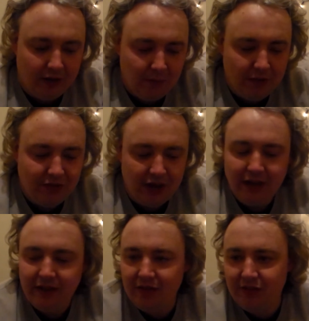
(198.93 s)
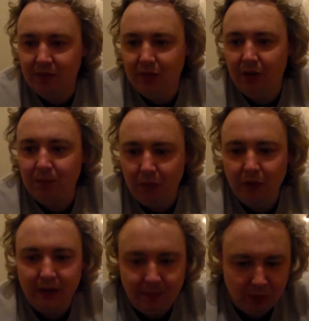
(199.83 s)
couple of scientists that were on
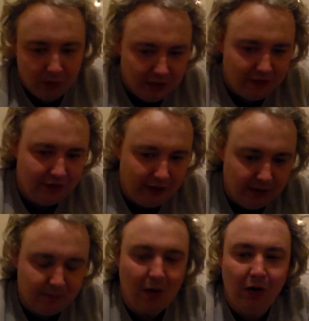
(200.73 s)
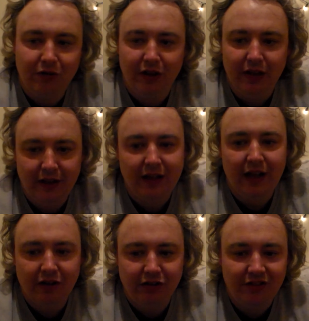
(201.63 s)
board. They brought this sealed box, and they
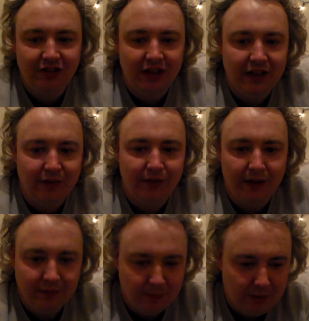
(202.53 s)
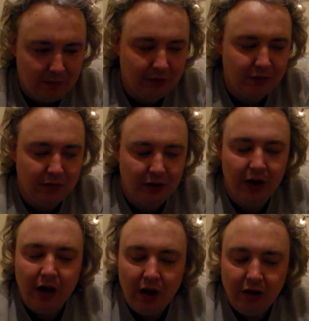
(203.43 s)
didn't actually see the film. The people who were
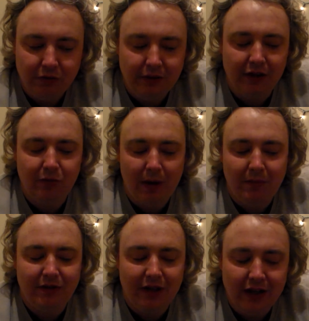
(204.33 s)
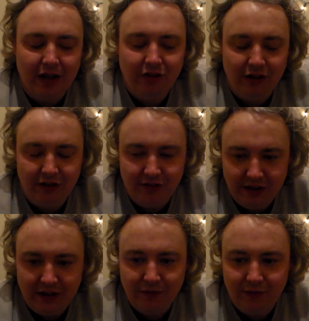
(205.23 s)
doing the experiments didn't actually
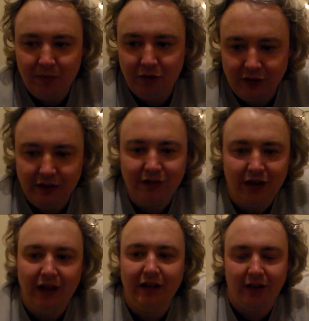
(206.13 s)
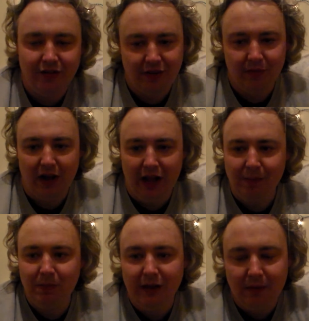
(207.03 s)
see the film. It was only the scientists that were
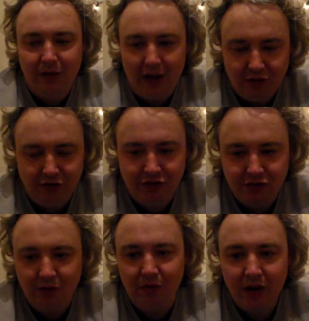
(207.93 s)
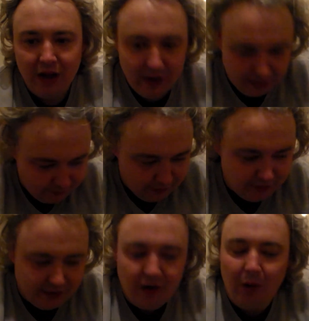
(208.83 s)
helping them that actually saw the
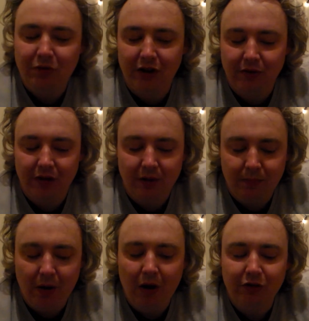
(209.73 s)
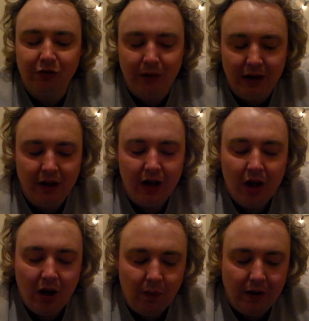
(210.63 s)
physical object. It was in a box, and
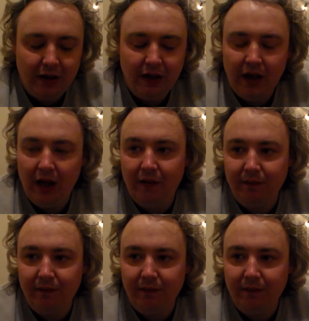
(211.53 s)
when they